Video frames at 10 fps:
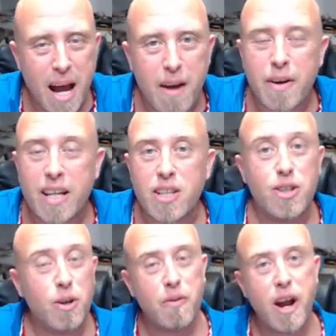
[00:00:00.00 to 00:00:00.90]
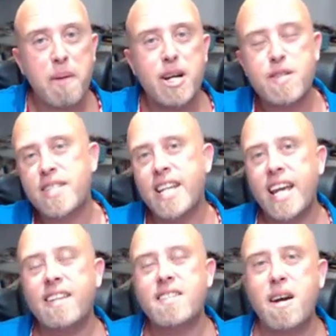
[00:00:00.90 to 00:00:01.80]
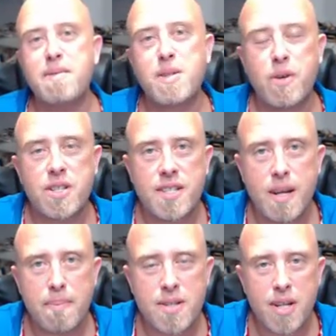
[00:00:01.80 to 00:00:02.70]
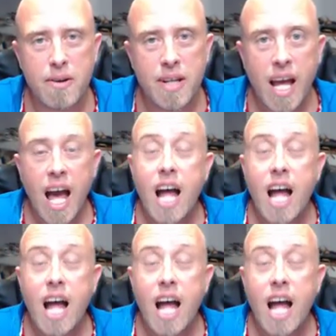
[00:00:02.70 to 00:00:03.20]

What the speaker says: Matt, thank you very much for taking the time to watch this episode.